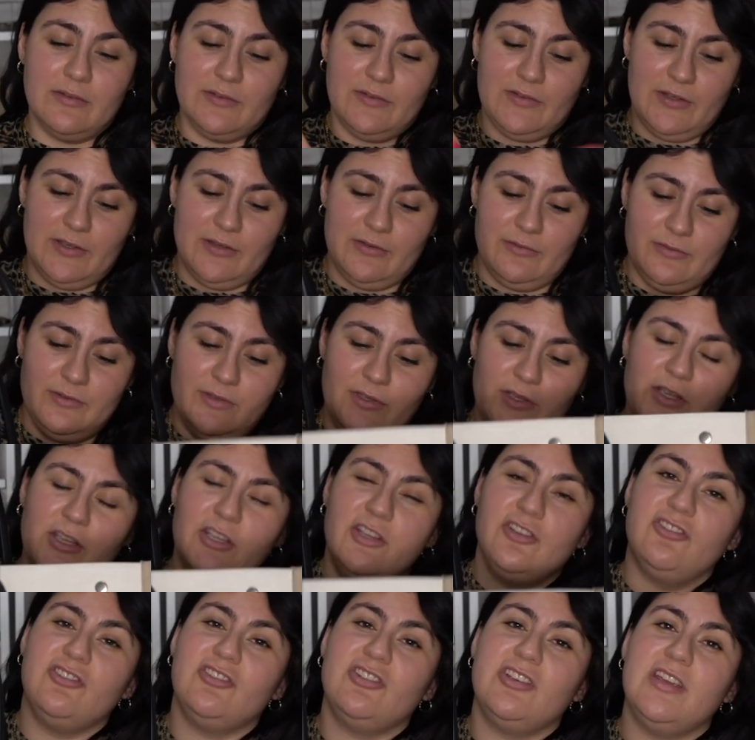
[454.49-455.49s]
So
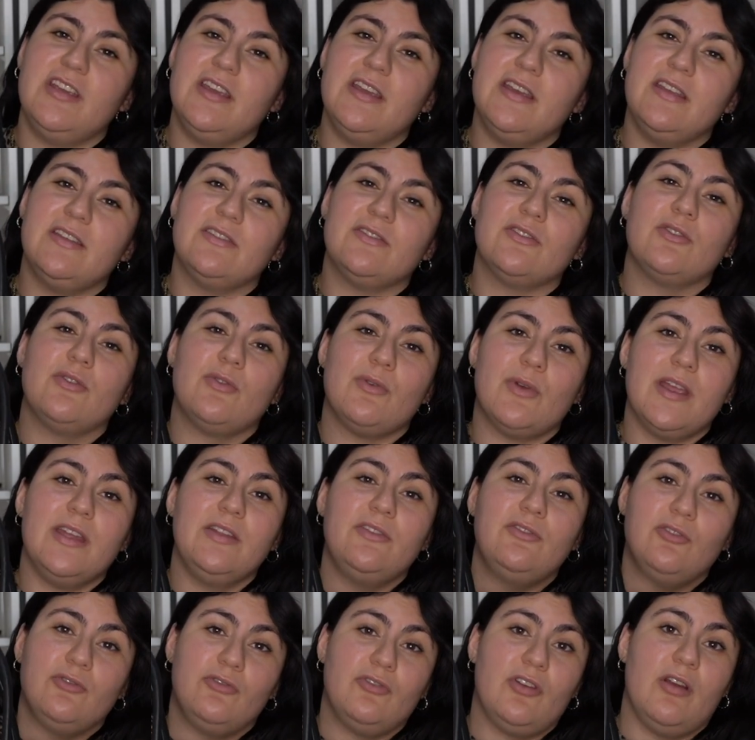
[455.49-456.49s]
she is
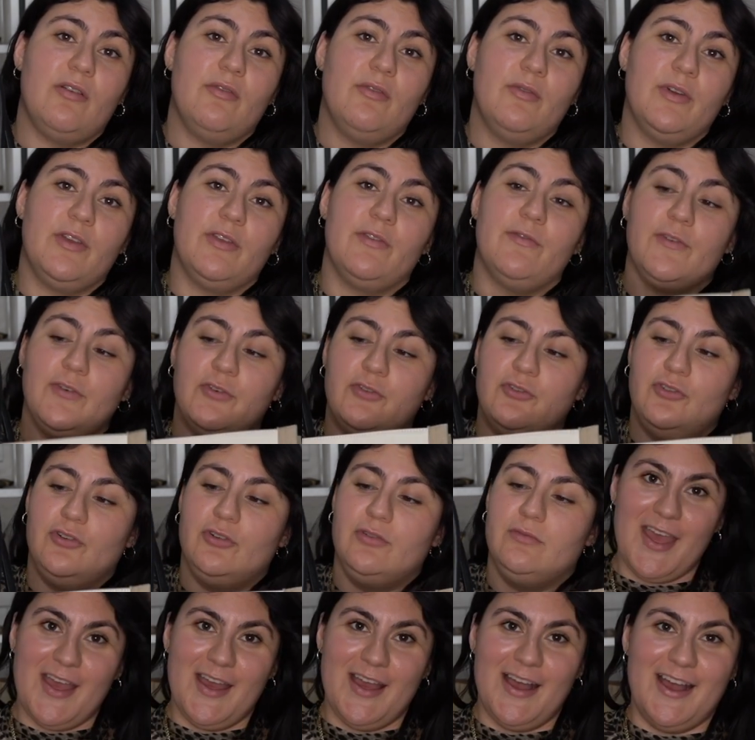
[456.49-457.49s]
great to travel with for sure.